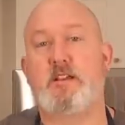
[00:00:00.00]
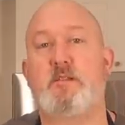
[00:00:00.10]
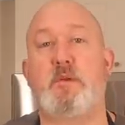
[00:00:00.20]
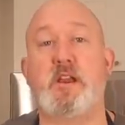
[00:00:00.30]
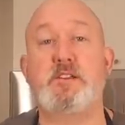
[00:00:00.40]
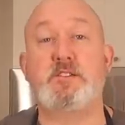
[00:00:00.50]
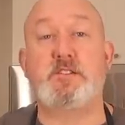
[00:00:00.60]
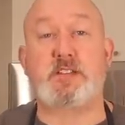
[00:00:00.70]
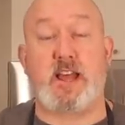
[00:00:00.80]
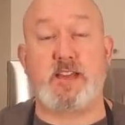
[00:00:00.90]
My onions are
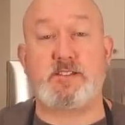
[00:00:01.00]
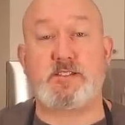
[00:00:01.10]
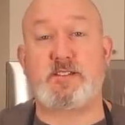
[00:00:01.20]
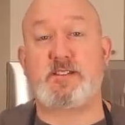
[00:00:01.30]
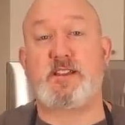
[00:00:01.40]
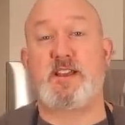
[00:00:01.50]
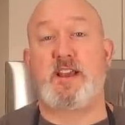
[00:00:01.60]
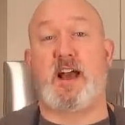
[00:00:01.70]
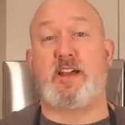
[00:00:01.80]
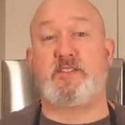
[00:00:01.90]
sliced.
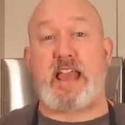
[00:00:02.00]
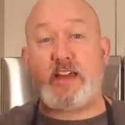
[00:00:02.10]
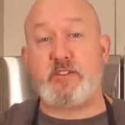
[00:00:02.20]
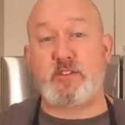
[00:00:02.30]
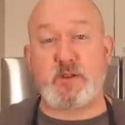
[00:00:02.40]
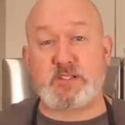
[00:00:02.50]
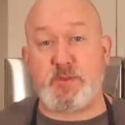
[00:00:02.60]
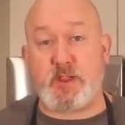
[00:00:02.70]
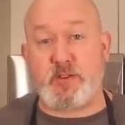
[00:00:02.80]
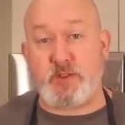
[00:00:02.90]
I've gathered the rest of
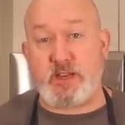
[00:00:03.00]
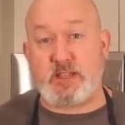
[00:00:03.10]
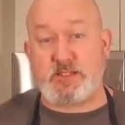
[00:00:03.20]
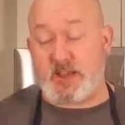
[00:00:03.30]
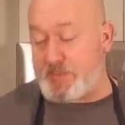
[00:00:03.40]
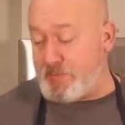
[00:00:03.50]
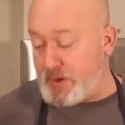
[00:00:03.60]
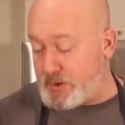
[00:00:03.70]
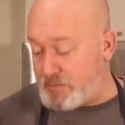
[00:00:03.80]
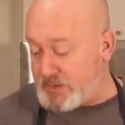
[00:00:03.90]
my ingredients. I have my
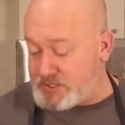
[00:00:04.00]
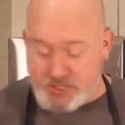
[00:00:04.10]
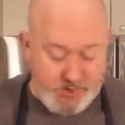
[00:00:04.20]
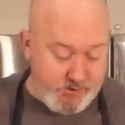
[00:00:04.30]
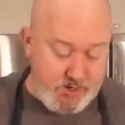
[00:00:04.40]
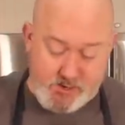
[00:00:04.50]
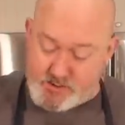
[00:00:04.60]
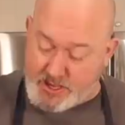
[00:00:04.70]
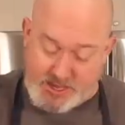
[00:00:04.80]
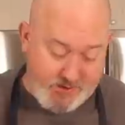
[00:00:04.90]
butter, my sherry,
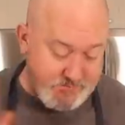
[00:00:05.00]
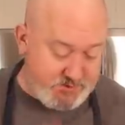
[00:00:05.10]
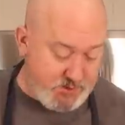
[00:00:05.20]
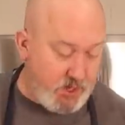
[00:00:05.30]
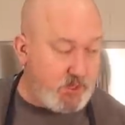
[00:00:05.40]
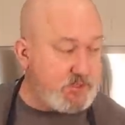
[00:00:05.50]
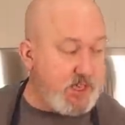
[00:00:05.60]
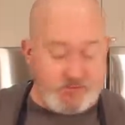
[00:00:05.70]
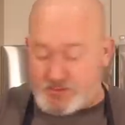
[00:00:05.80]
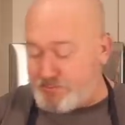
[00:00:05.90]
I have salt, I
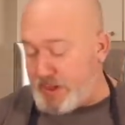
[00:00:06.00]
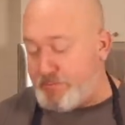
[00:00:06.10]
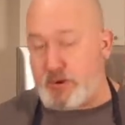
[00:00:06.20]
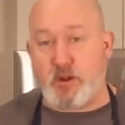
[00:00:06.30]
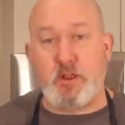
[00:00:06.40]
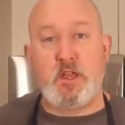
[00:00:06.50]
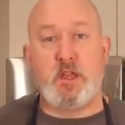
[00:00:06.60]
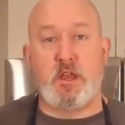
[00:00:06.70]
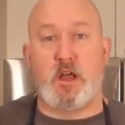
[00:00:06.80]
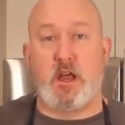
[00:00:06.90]
have some pepper,
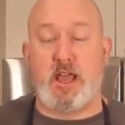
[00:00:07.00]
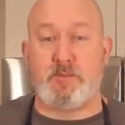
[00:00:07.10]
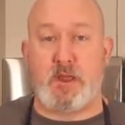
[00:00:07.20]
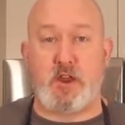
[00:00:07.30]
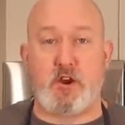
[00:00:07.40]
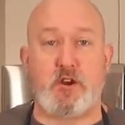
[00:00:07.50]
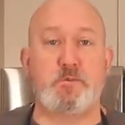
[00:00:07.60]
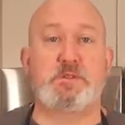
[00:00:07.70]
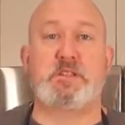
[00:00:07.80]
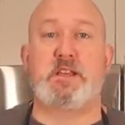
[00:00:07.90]
and my
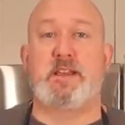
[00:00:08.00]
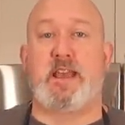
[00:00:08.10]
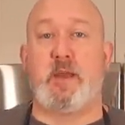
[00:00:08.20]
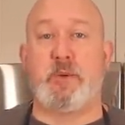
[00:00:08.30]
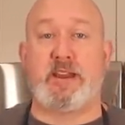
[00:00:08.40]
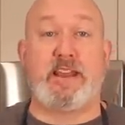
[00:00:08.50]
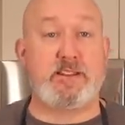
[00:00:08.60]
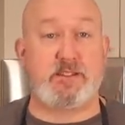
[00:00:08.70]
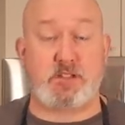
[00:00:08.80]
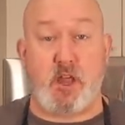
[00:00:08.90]
herbs, and we're gonna
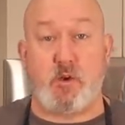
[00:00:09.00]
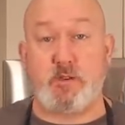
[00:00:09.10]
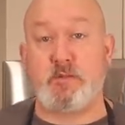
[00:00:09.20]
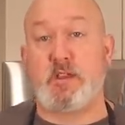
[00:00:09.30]
get this going.